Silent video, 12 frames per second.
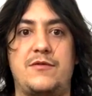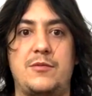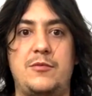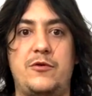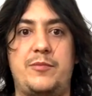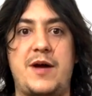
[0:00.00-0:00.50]
If you
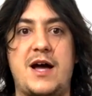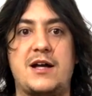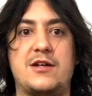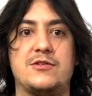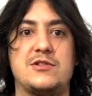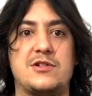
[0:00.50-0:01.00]
move
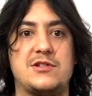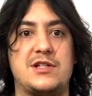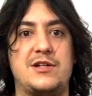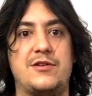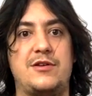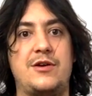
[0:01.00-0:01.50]
back, you'll start to
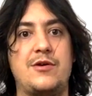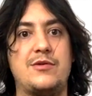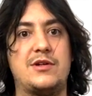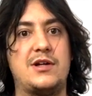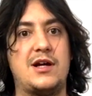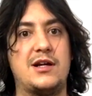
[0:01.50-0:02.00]
hear the
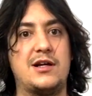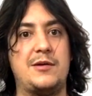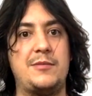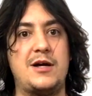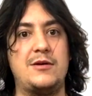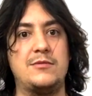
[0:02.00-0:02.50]
note kind of
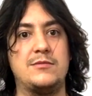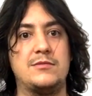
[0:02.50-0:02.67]
come out.